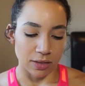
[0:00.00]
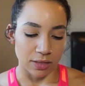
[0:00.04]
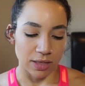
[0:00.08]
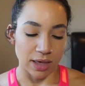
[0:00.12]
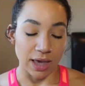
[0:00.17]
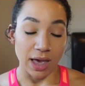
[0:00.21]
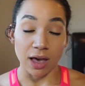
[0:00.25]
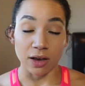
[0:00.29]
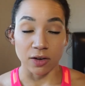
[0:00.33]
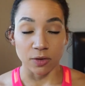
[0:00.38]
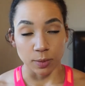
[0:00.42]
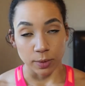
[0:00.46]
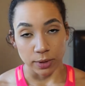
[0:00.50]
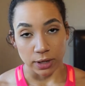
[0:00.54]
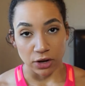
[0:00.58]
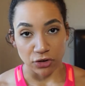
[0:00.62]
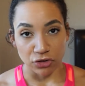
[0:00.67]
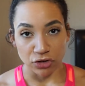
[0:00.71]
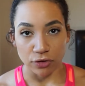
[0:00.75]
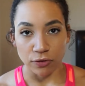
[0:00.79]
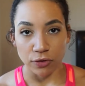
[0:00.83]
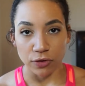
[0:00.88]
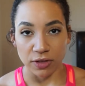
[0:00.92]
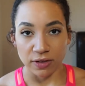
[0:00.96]
The
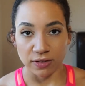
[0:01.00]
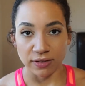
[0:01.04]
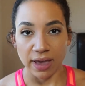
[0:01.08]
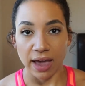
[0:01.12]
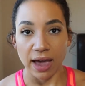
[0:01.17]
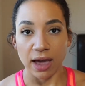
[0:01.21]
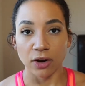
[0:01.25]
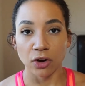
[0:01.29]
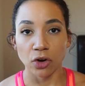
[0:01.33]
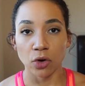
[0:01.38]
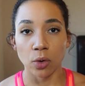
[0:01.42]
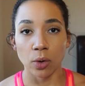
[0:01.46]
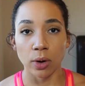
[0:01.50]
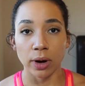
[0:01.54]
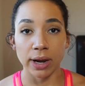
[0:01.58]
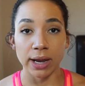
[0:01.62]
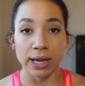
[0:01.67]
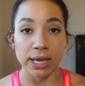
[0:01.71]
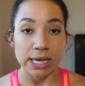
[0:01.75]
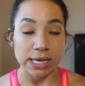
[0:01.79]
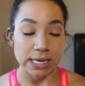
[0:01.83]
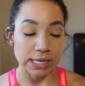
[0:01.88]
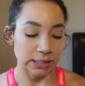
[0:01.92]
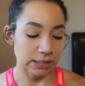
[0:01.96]
explanation for this
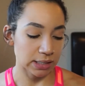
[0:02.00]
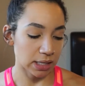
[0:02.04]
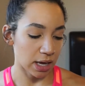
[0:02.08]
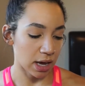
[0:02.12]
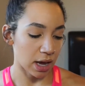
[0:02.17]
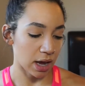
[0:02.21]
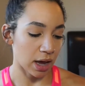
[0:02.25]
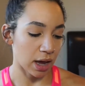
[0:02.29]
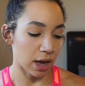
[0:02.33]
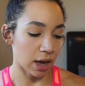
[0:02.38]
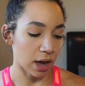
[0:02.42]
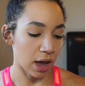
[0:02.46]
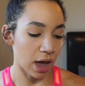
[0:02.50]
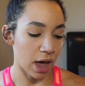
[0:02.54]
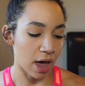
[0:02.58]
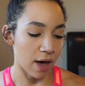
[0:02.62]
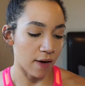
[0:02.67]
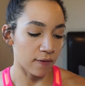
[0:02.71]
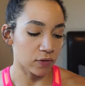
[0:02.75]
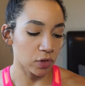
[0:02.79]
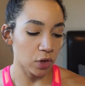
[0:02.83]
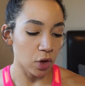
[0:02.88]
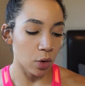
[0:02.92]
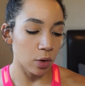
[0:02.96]
category is that I
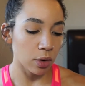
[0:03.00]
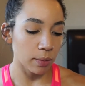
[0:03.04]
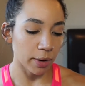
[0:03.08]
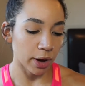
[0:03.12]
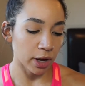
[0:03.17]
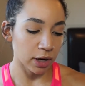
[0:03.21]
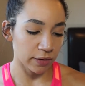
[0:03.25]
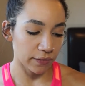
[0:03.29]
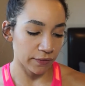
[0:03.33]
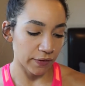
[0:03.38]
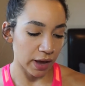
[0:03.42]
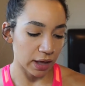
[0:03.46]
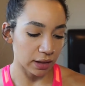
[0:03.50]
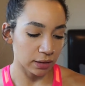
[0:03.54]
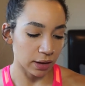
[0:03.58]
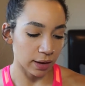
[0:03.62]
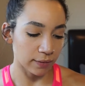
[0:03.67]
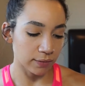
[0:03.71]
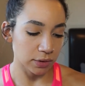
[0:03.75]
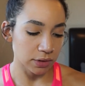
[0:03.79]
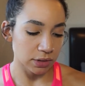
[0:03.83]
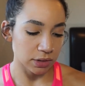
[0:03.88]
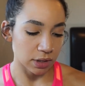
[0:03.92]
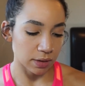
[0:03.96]
have lower body fat
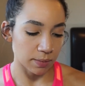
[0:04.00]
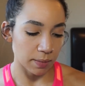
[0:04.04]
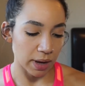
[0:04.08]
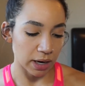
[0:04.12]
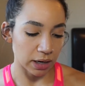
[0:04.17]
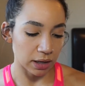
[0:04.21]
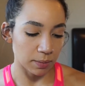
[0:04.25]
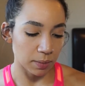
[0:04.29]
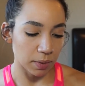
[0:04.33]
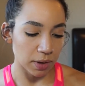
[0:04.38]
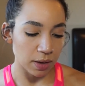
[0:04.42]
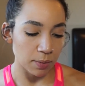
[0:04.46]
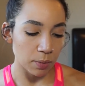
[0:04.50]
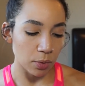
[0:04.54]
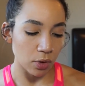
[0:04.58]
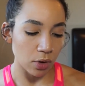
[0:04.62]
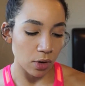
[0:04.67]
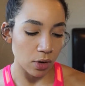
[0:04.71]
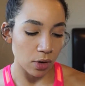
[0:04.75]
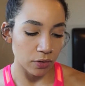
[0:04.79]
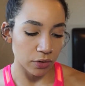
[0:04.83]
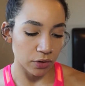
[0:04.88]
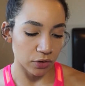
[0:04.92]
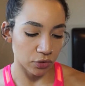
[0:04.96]
levels than many
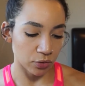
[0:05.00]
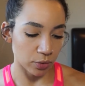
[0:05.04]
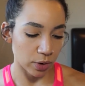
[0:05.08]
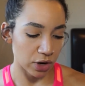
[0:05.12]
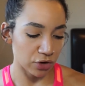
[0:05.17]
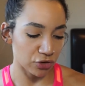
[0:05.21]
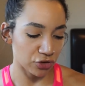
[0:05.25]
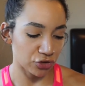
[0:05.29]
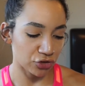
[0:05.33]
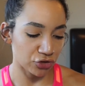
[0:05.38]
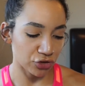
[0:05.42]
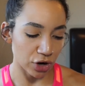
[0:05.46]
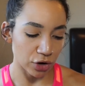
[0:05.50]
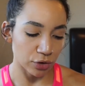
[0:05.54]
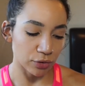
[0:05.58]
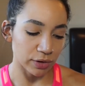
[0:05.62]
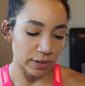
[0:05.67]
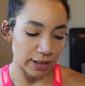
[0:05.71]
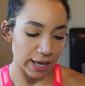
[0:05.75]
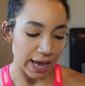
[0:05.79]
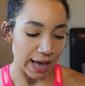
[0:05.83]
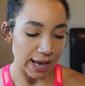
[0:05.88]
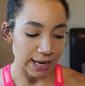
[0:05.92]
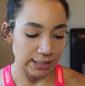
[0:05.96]
people. This range is
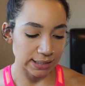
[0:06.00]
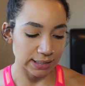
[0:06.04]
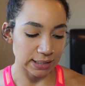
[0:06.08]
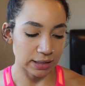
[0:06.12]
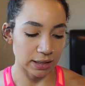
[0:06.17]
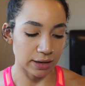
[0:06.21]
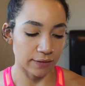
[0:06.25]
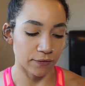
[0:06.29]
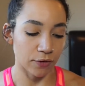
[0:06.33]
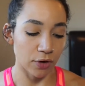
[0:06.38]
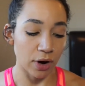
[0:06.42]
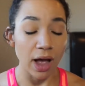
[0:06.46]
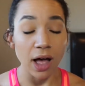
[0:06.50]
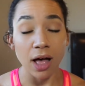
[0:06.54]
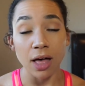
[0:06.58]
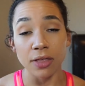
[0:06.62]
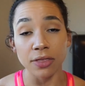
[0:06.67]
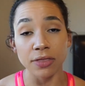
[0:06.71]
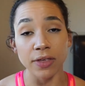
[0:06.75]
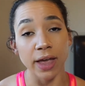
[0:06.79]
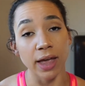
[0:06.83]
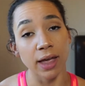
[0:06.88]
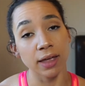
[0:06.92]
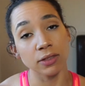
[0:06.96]
generally excellent for
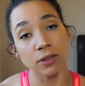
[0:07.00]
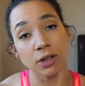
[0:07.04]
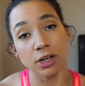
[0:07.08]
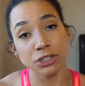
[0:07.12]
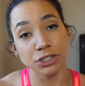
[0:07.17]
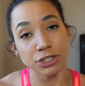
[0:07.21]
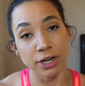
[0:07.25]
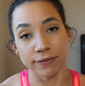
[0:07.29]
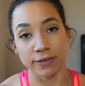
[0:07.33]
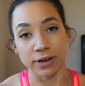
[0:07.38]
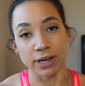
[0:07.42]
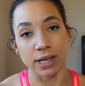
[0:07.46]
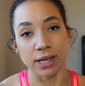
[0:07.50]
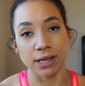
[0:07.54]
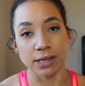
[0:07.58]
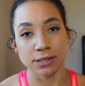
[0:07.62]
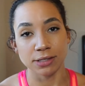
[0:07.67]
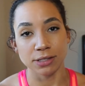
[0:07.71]
health and longevity.